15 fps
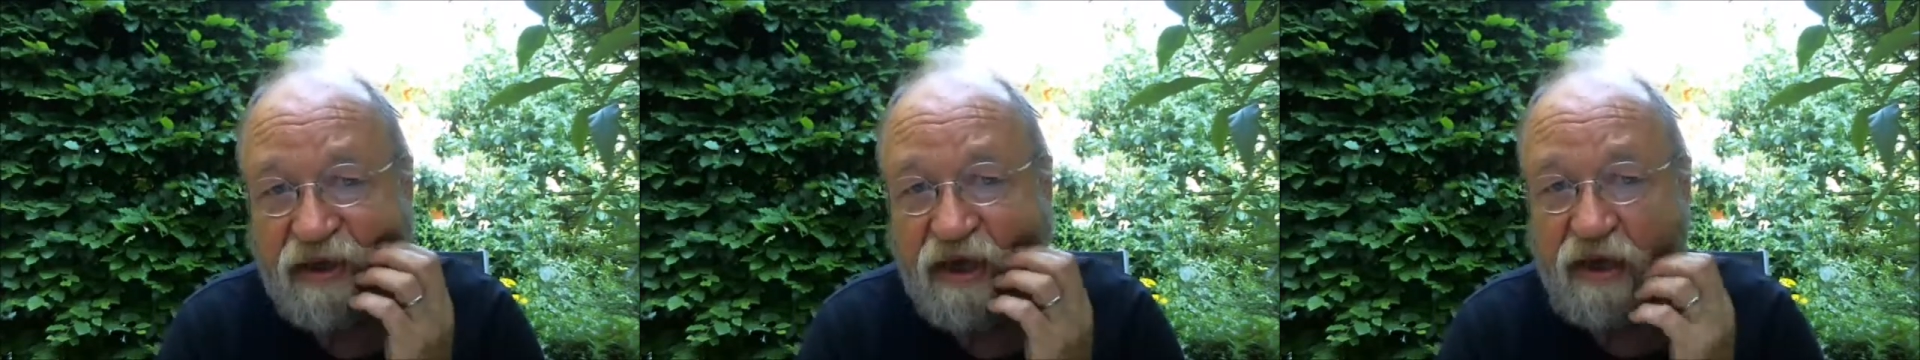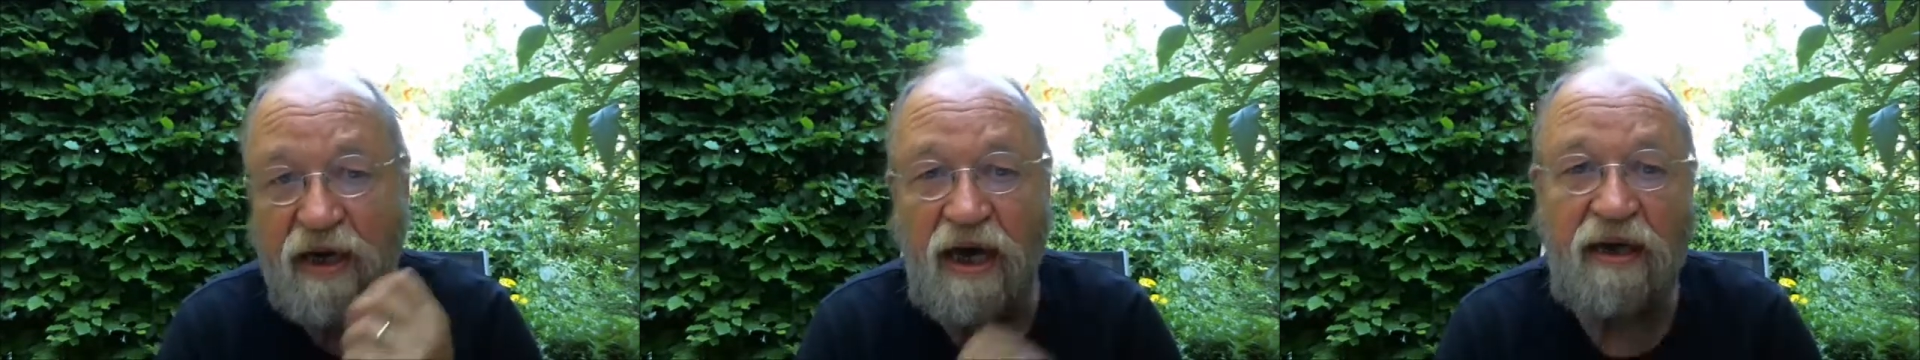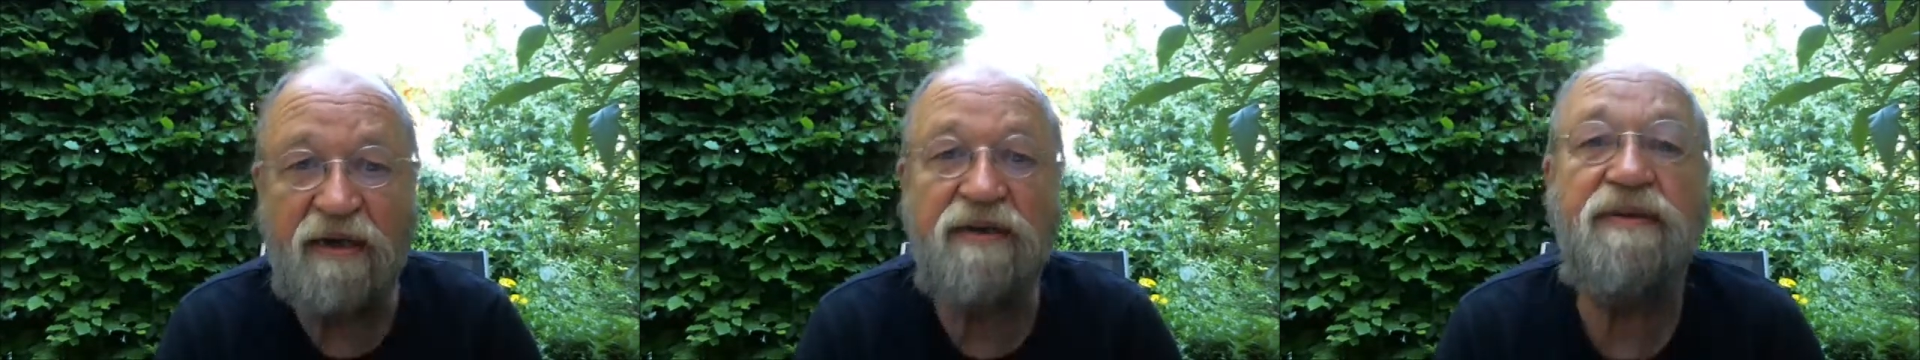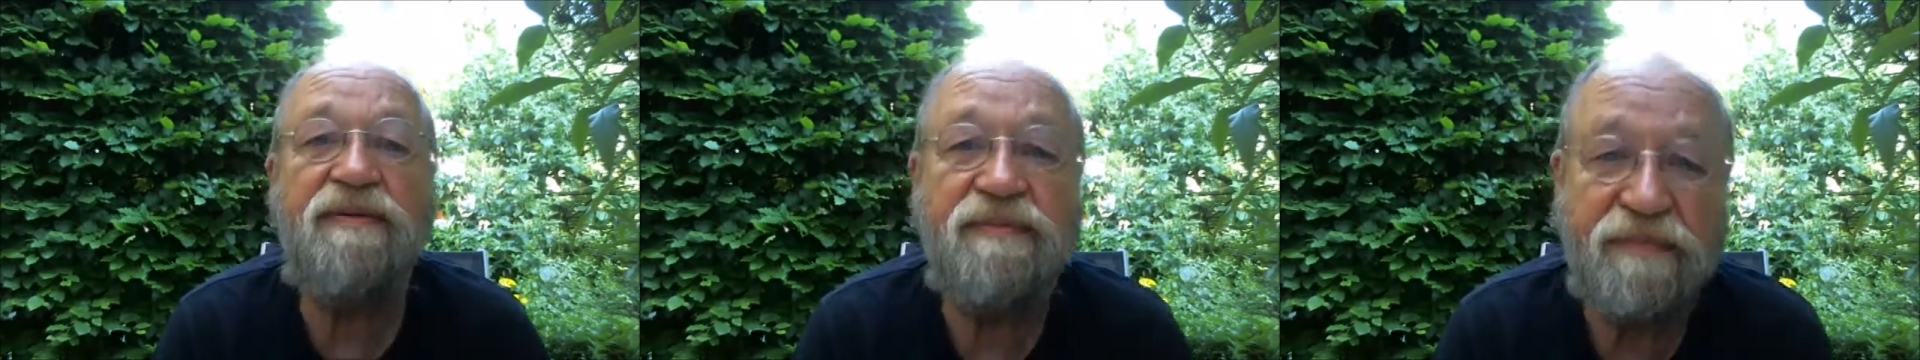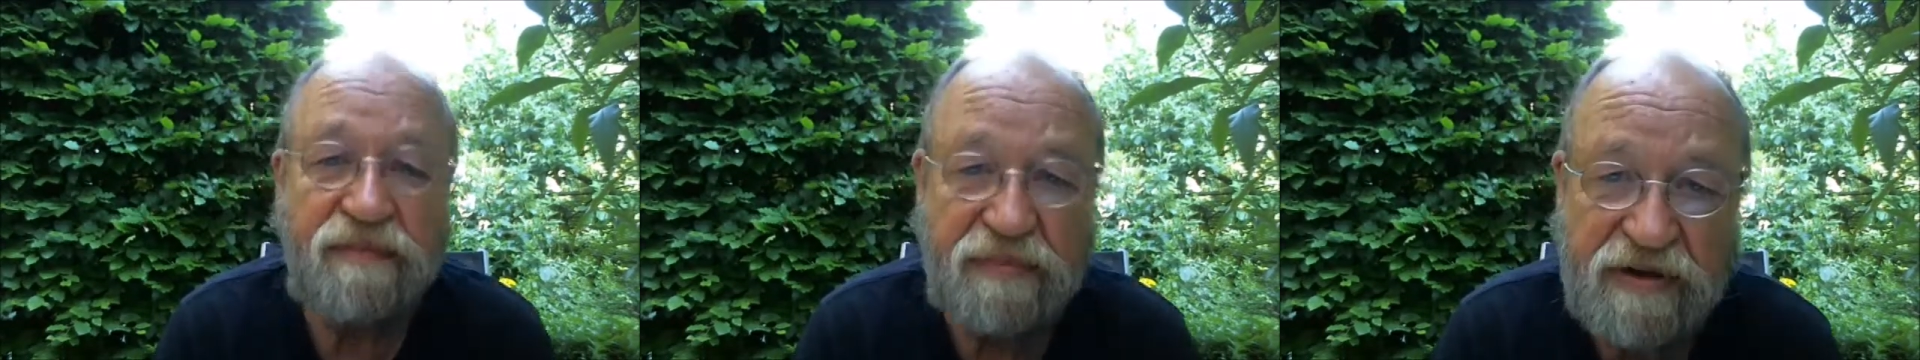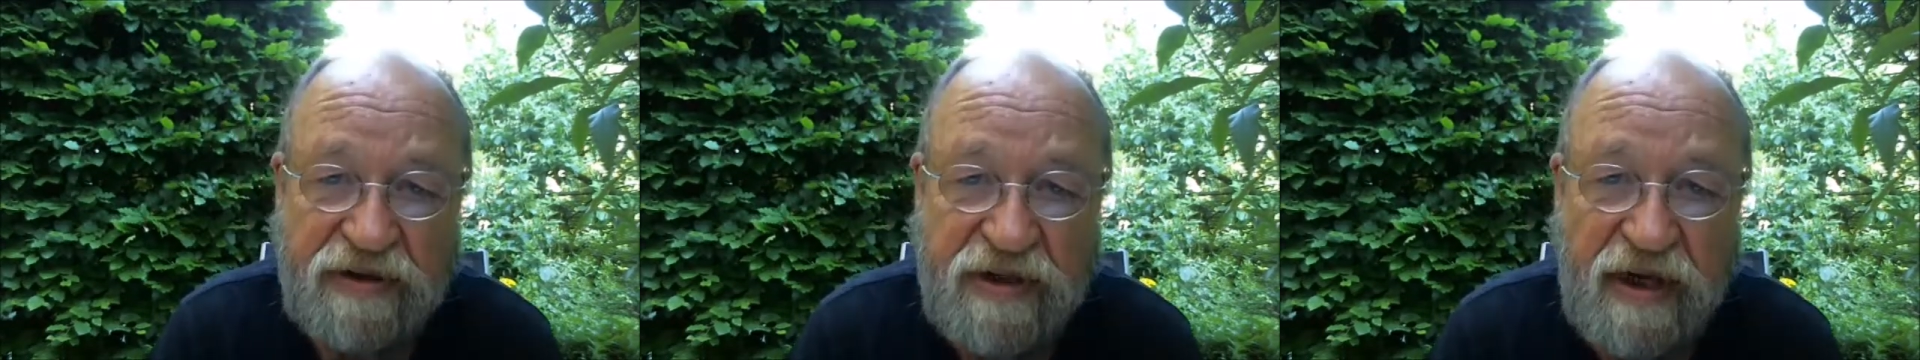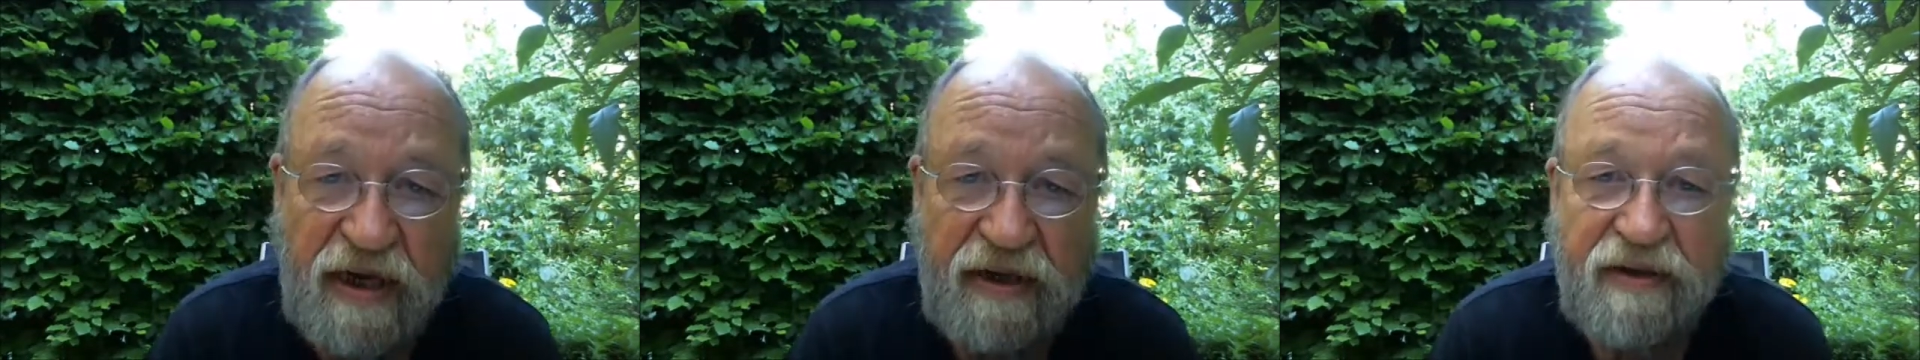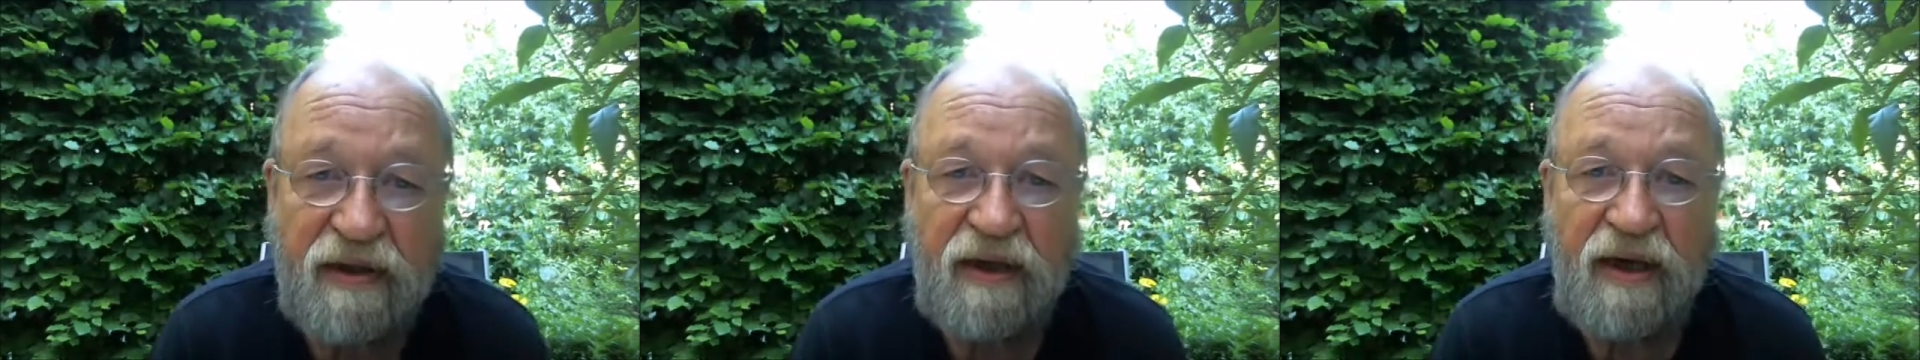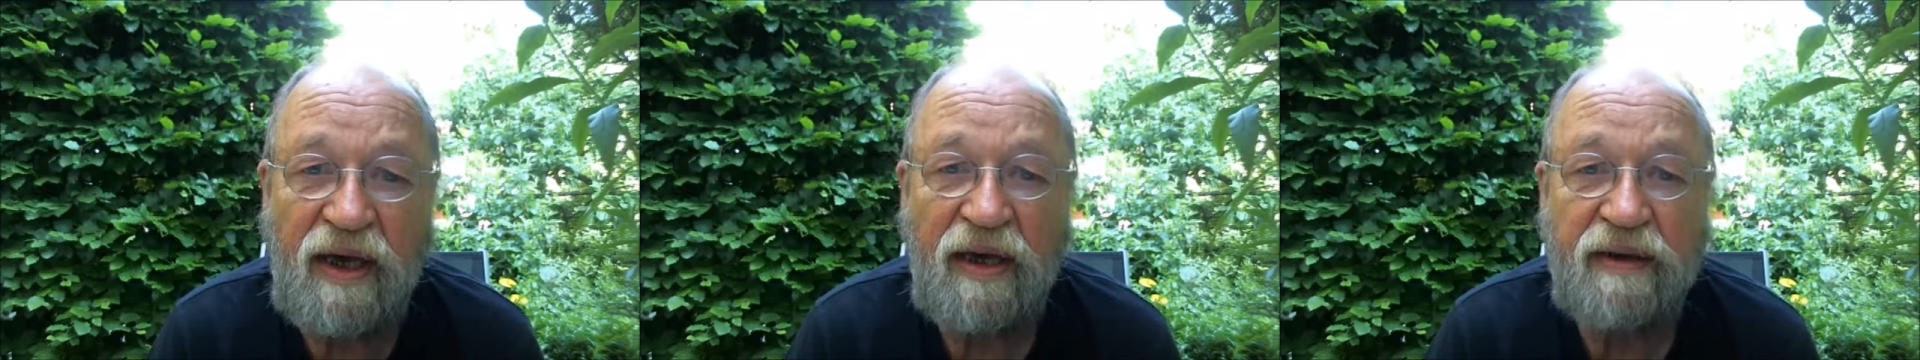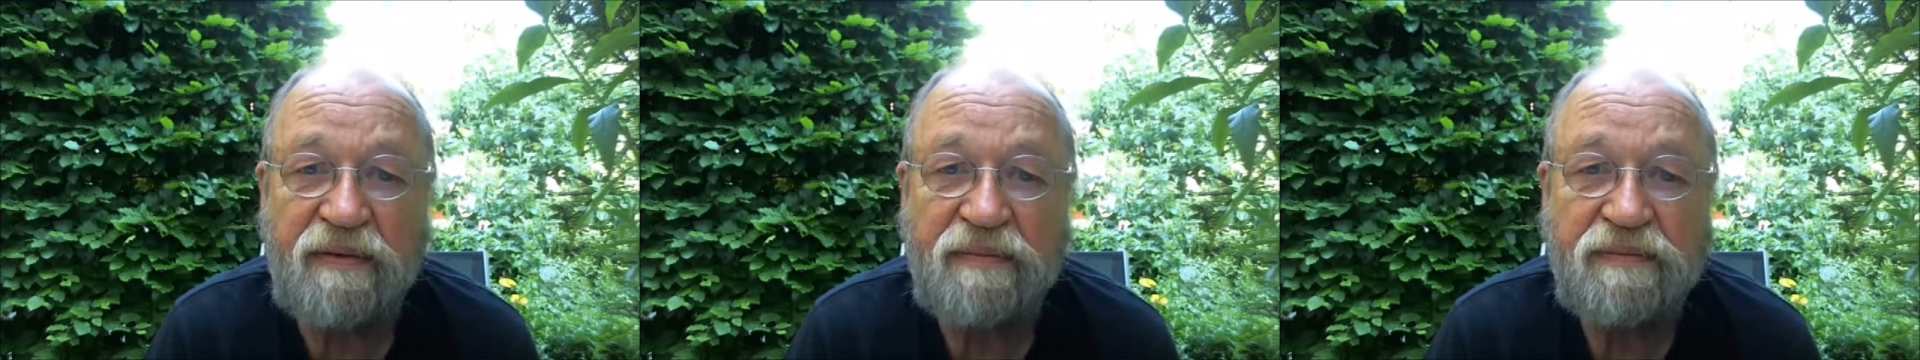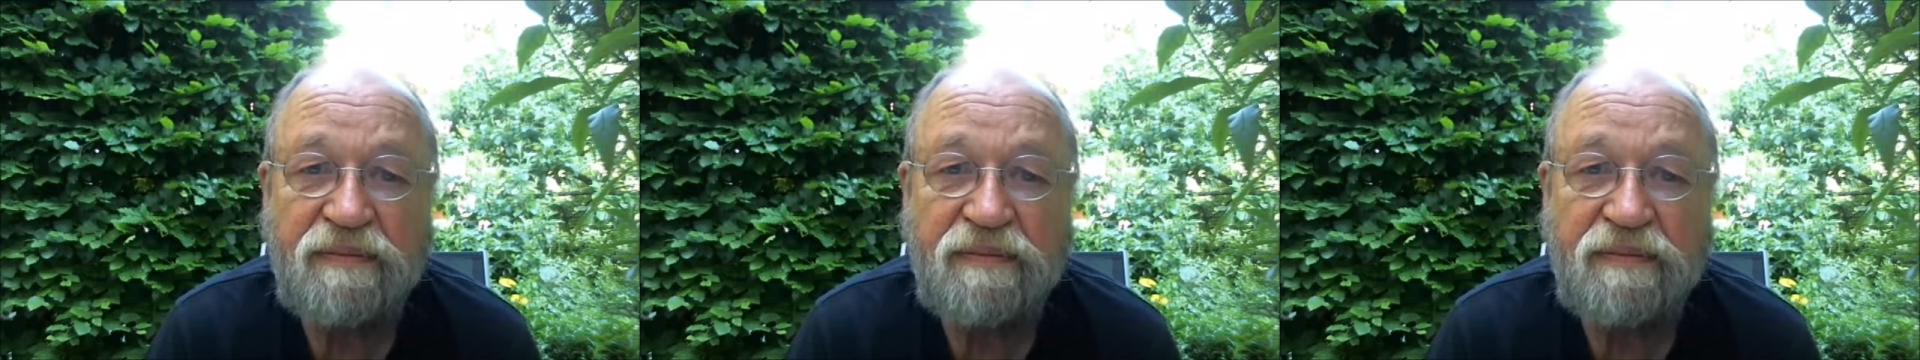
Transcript: Renato, thanks again.